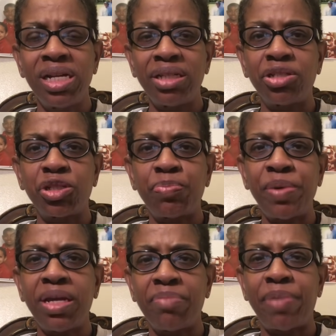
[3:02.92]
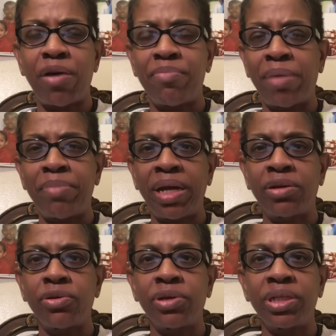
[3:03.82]
to speak about my
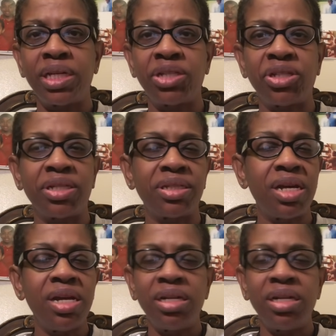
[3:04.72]
medical conditions,